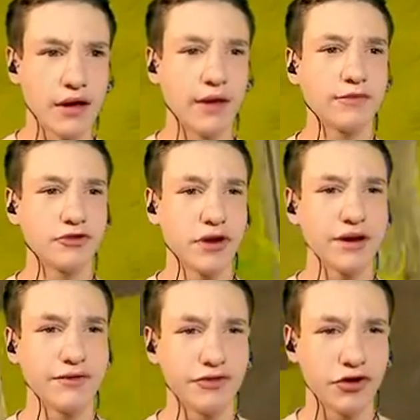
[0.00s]
I'm trying
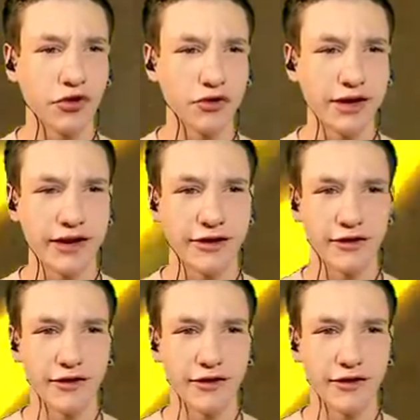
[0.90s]
to record here.